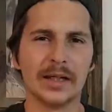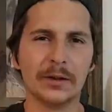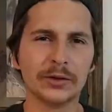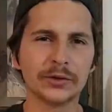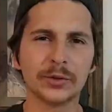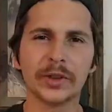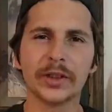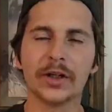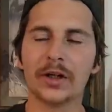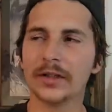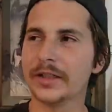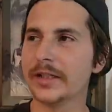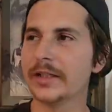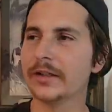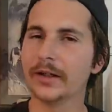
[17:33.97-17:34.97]
it was really hard
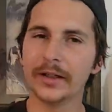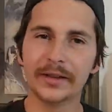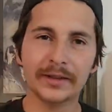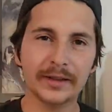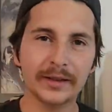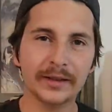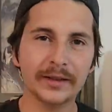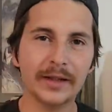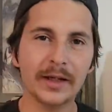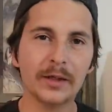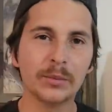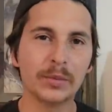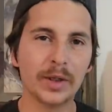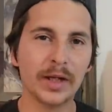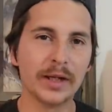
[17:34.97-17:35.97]
to hear anything in
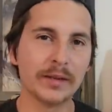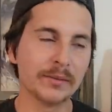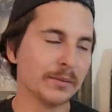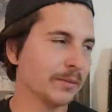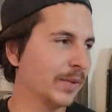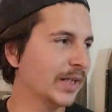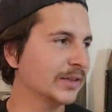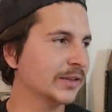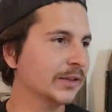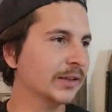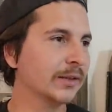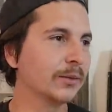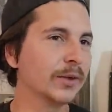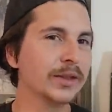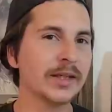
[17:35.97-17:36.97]
there, but
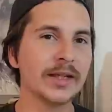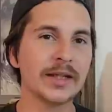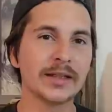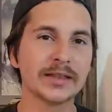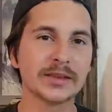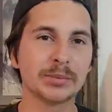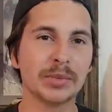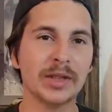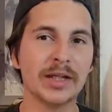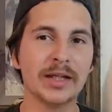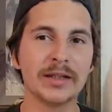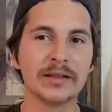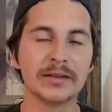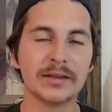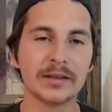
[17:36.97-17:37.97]
basically what they
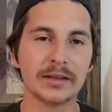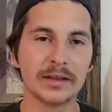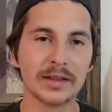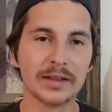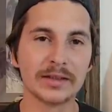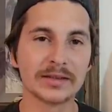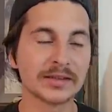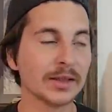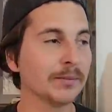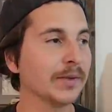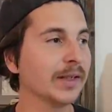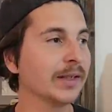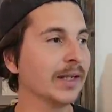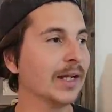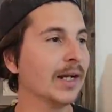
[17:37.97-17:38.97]
explained is
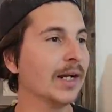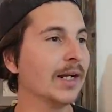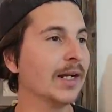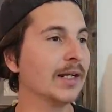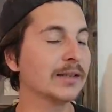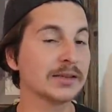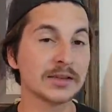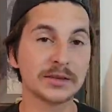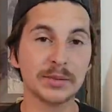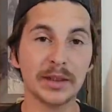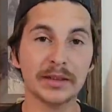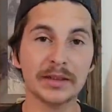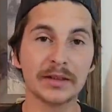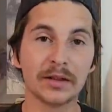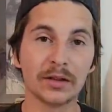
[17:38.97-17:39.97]
something that I had
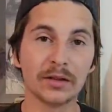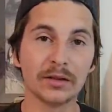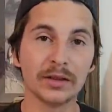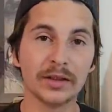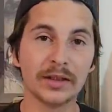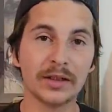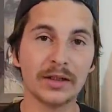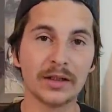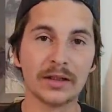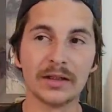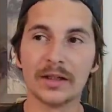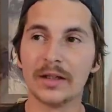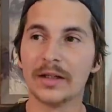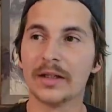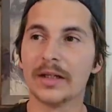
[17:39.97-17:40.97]
suspected early on.
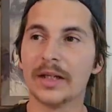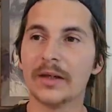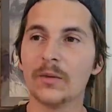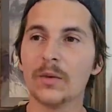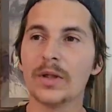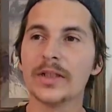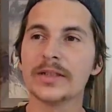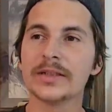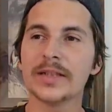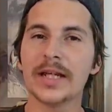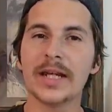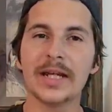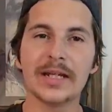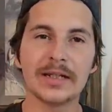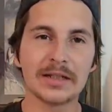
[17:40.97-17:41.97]
It was
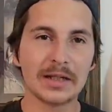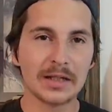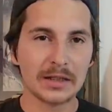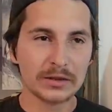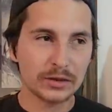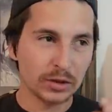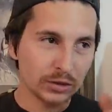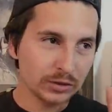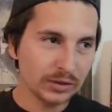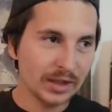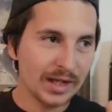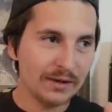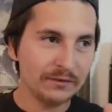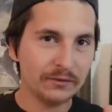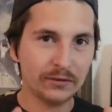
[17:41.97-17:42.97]
a turn
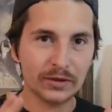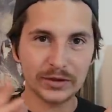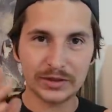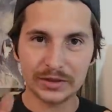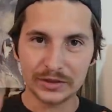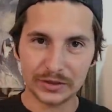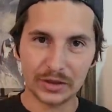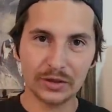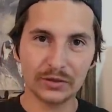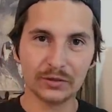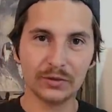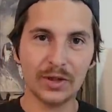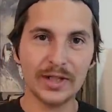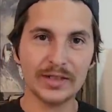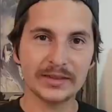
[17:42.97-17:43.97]
left versus turn
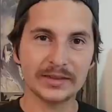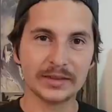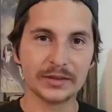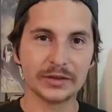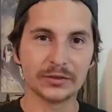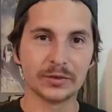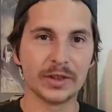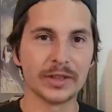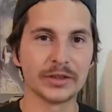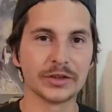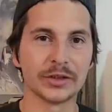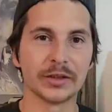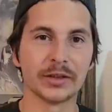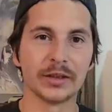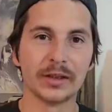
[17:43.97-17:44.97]
right
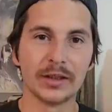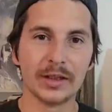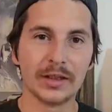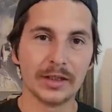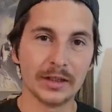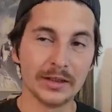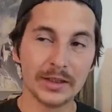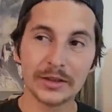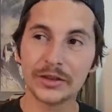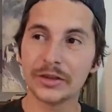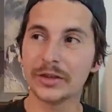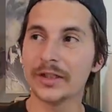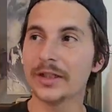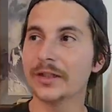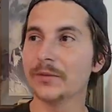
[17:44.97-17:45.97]
situation.
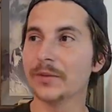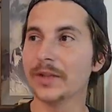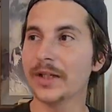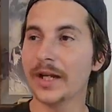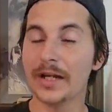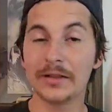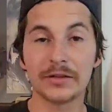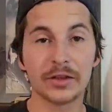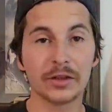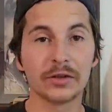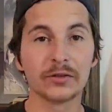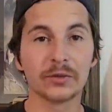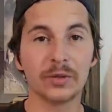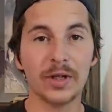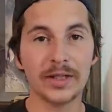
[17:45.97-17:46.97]
Initially, we had
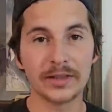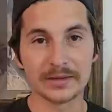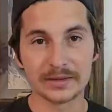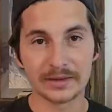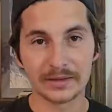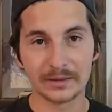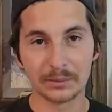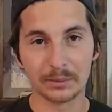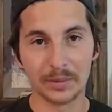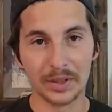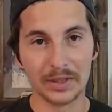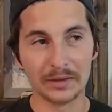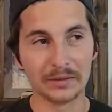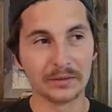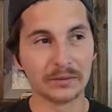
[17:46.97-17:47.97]
turned right,
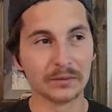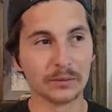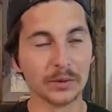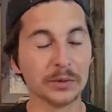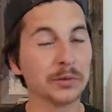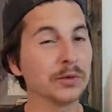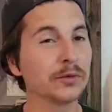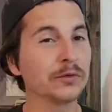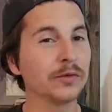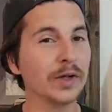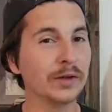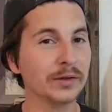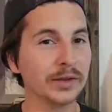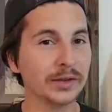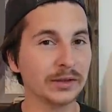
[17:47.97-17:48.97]
but we were
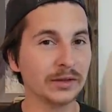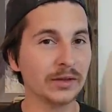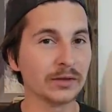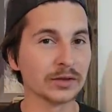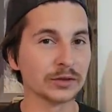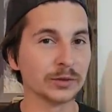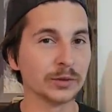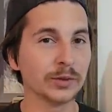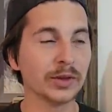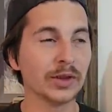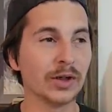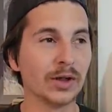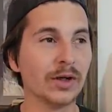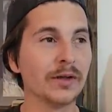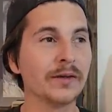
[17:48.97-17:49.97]
very close. We
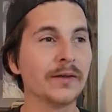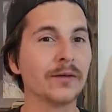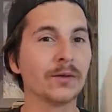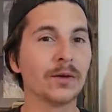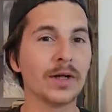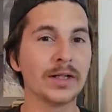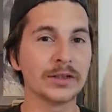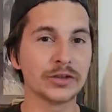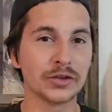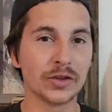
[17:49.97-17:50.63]
were on the right